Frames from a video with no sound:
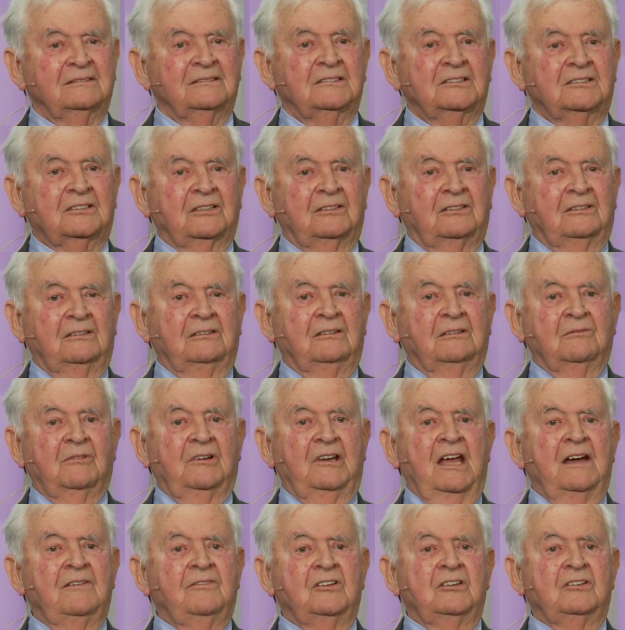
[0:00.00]
So,
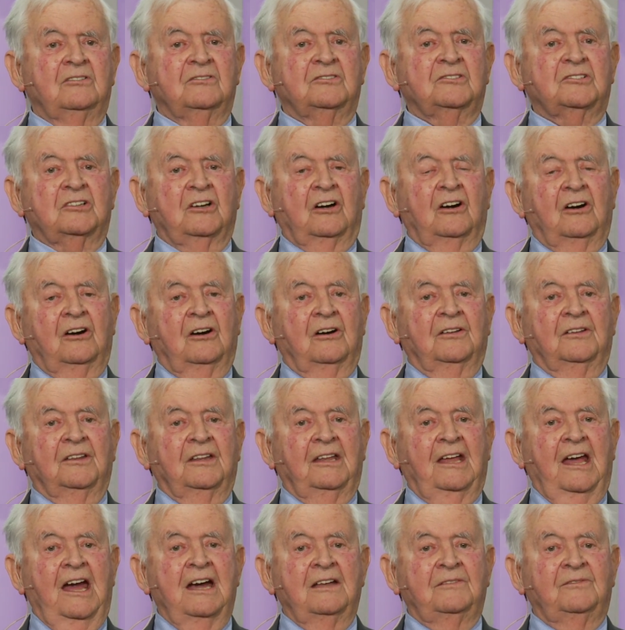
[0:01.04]
whenever you saw
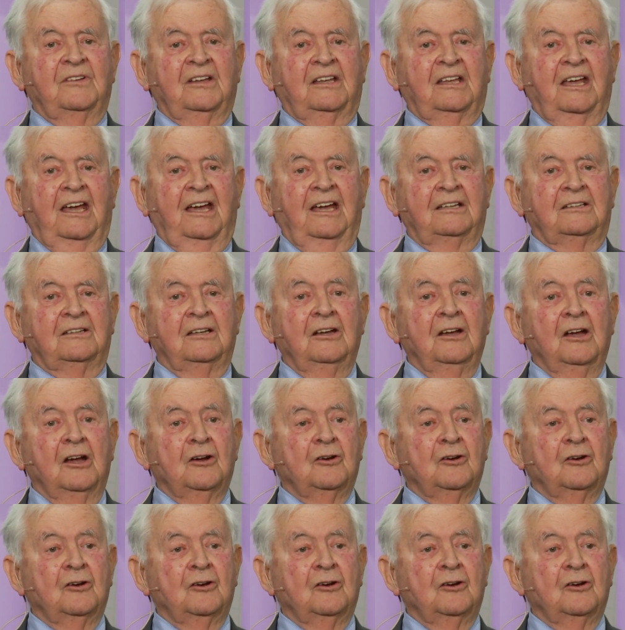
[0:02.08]
the advocate